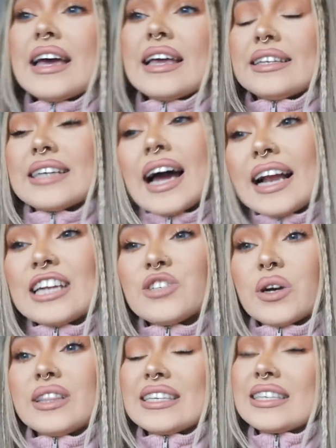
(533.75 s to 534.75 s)
The tiles
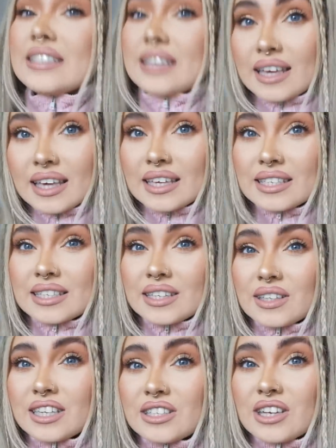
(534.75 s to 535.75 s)
around the sink still
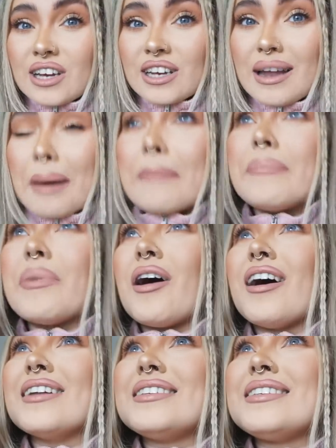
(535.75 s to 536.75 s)
need done.
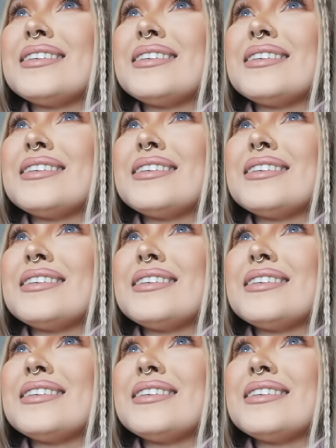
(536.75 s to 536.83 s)
But